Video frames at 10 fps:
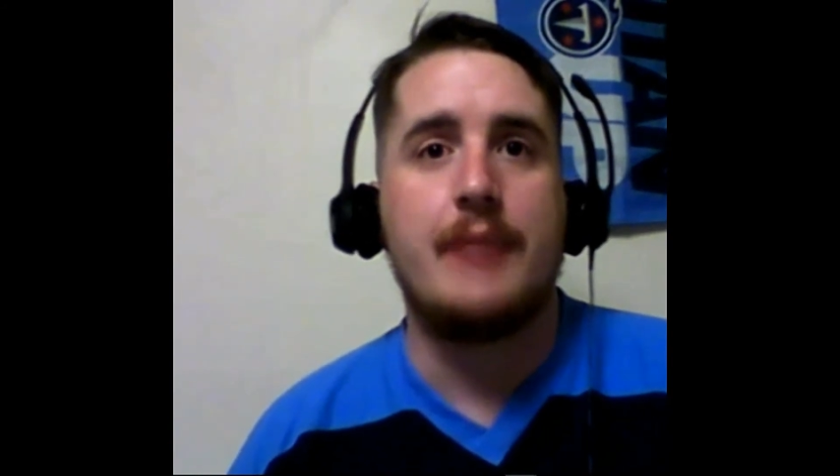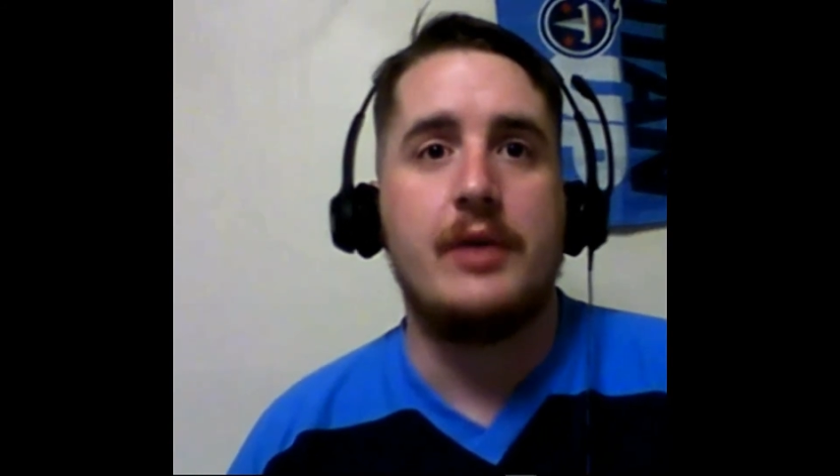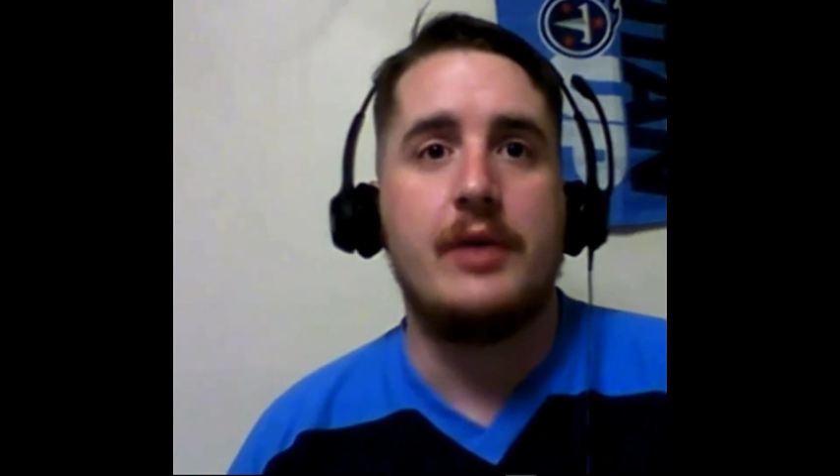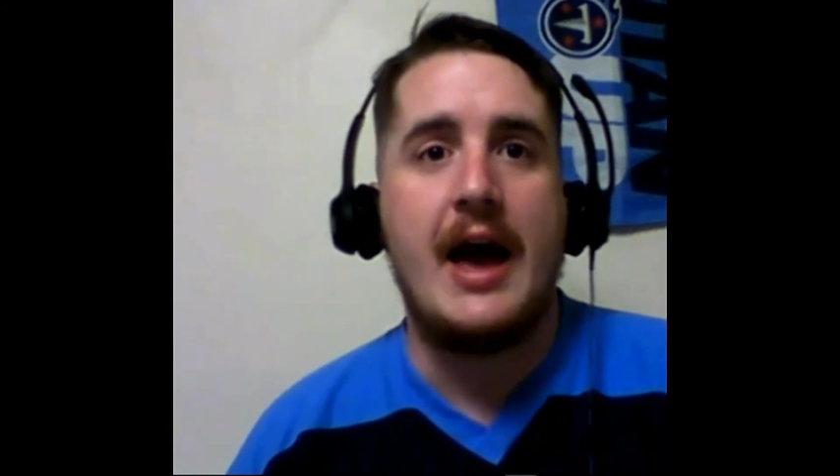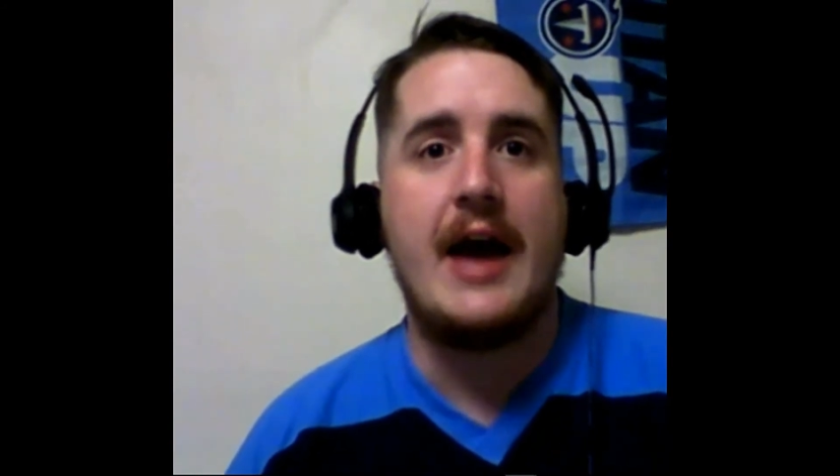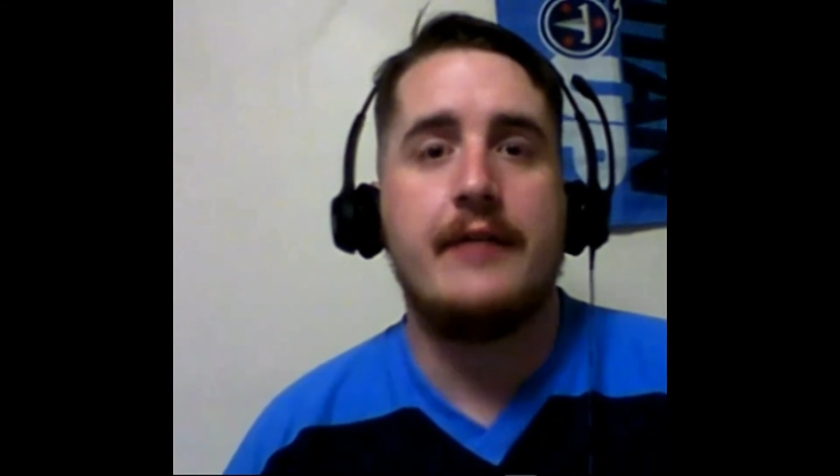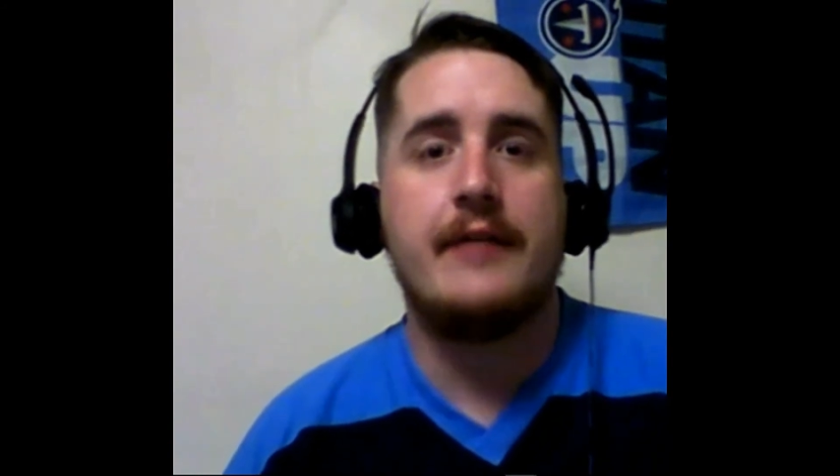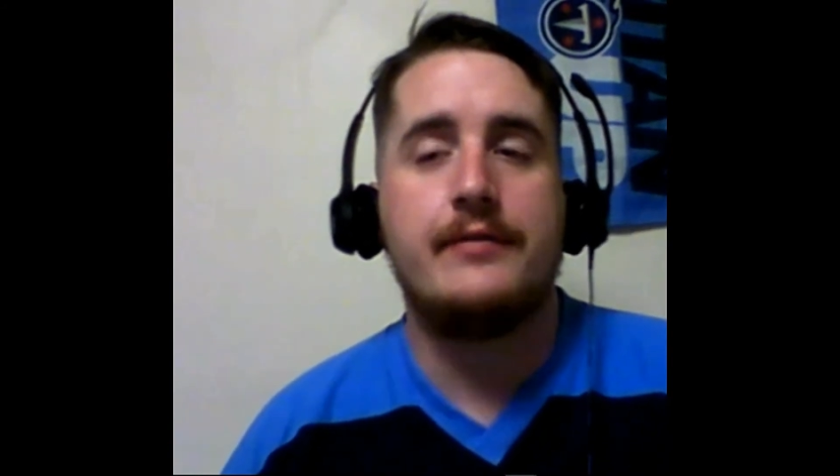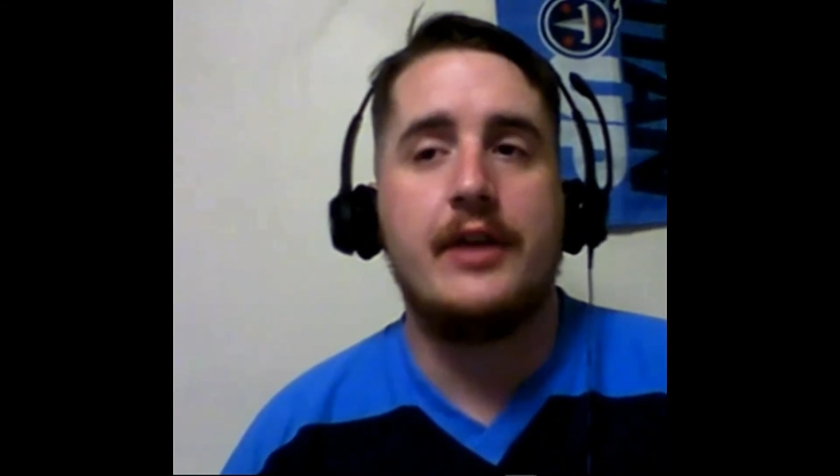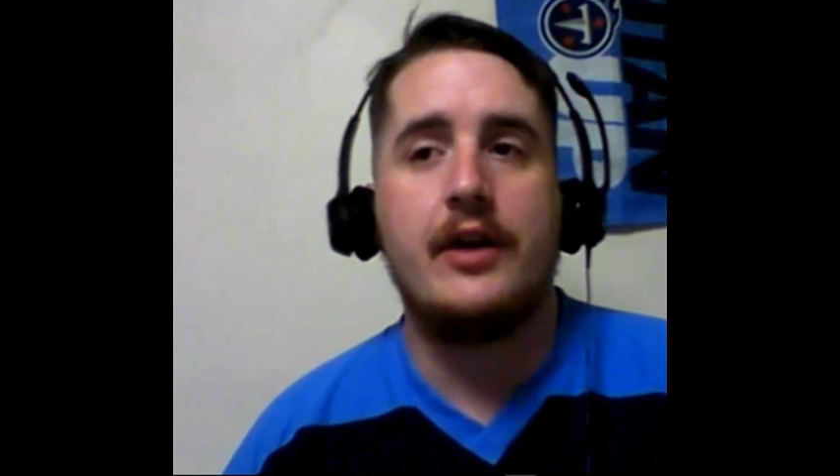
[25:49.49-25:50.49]
have there
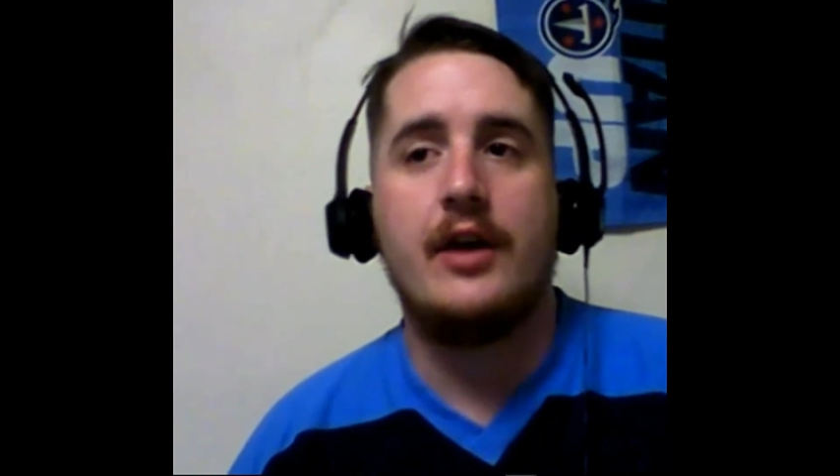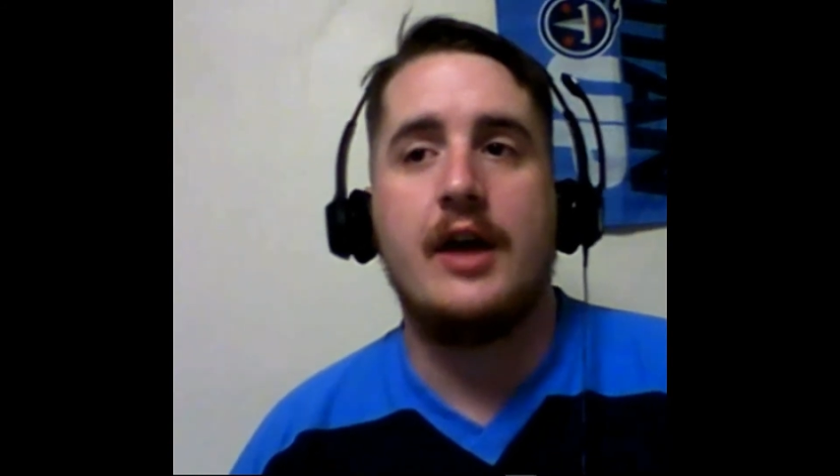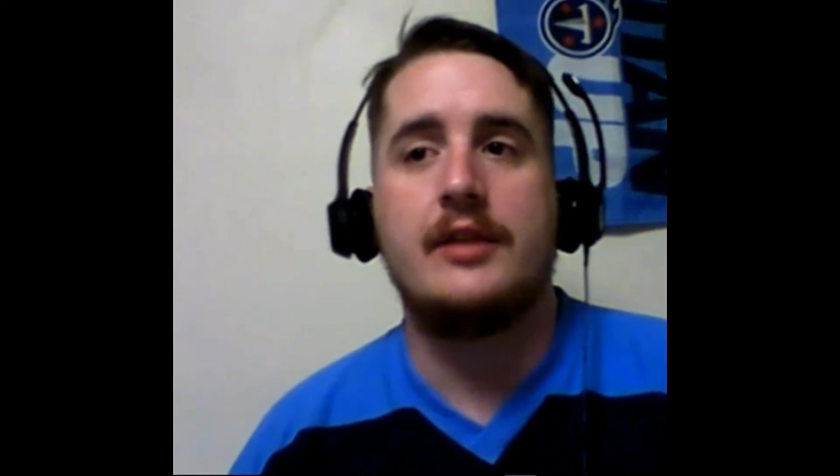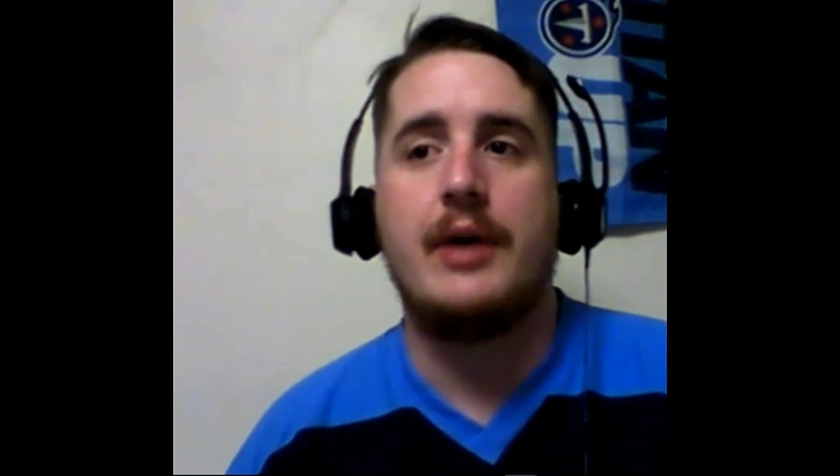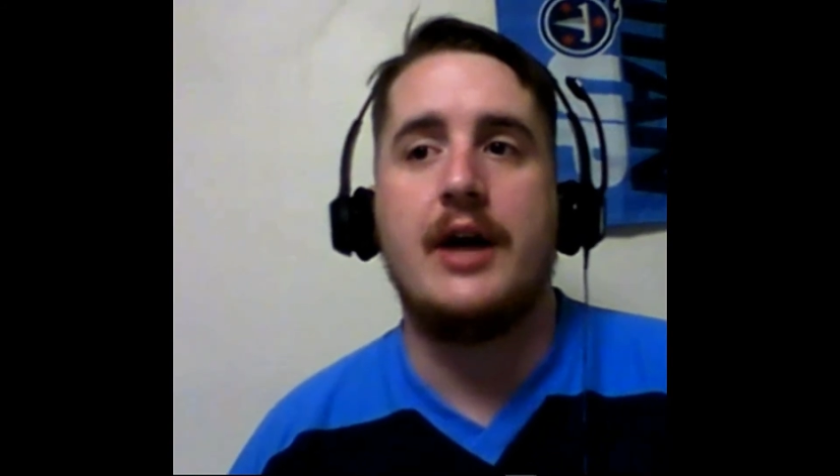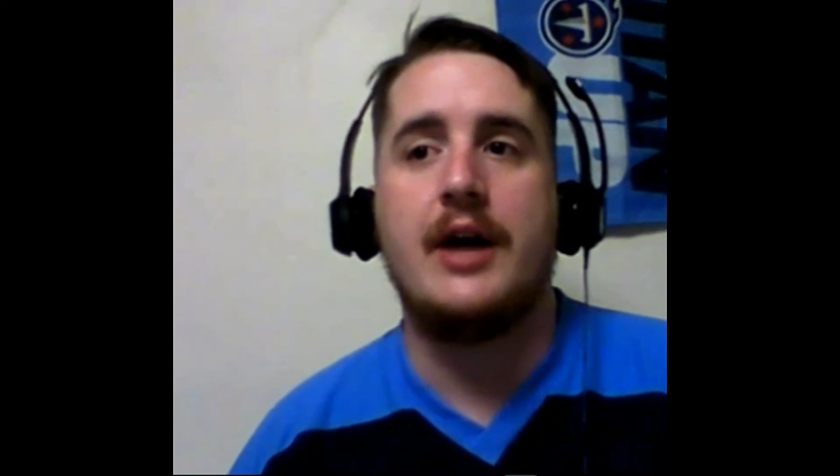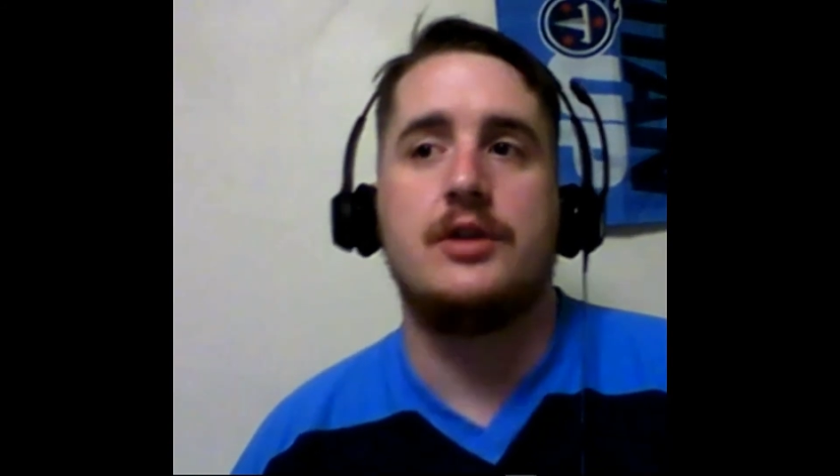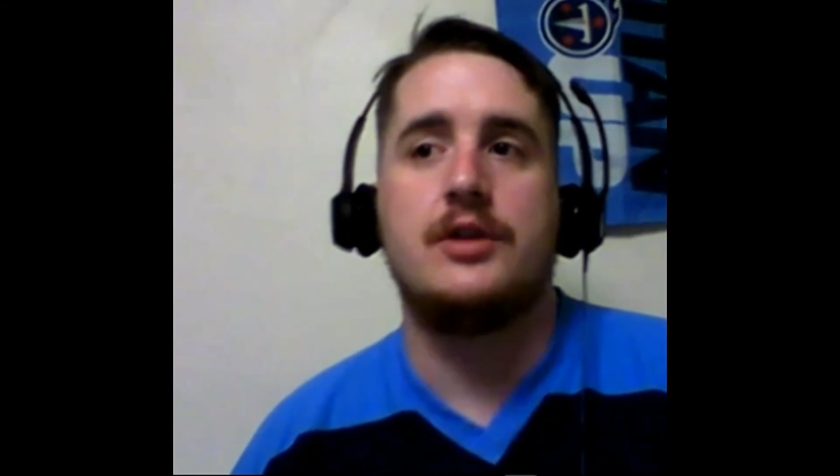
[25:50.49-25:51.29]
at the pass rush.